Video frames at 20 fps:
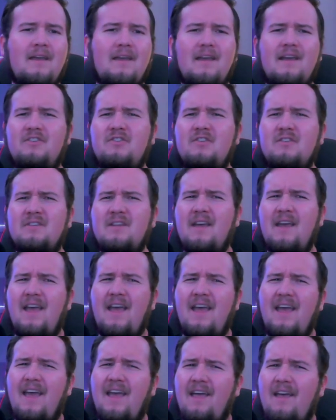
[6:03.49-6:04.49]
It's just
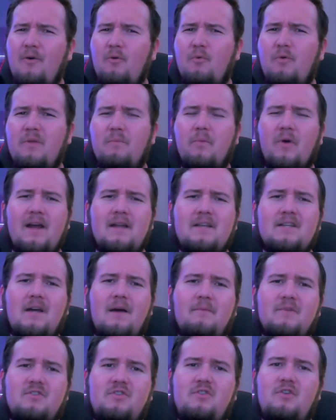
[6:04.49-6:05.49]
with Brian
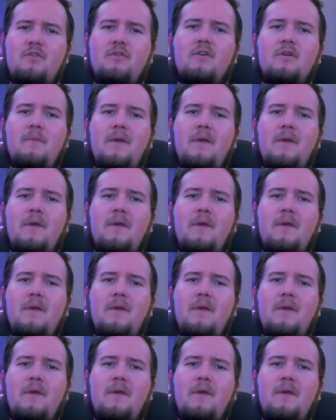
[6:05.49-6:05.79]
Thomas Jr.